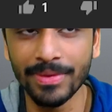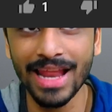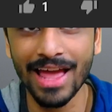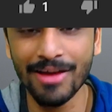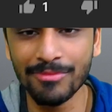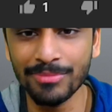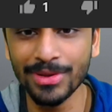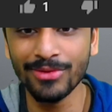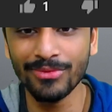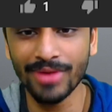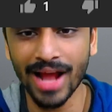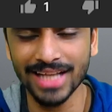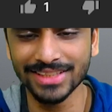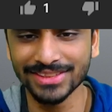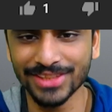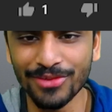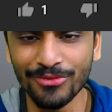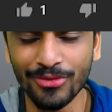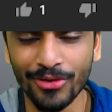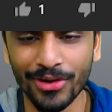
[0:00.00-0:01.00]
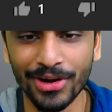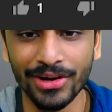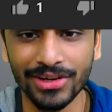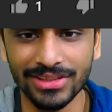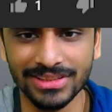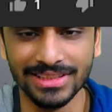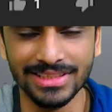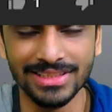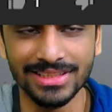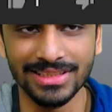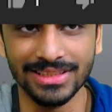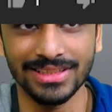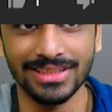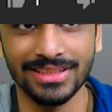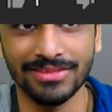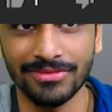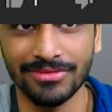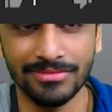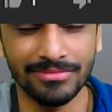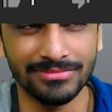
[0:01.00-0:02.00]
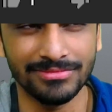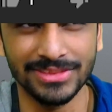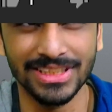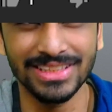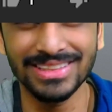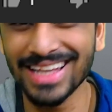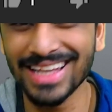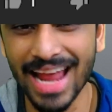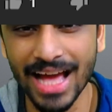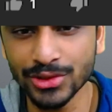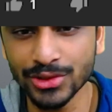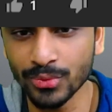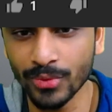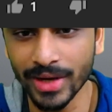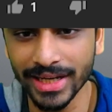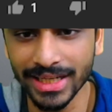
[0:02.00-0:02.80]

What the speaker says: have been asking for it since the last 1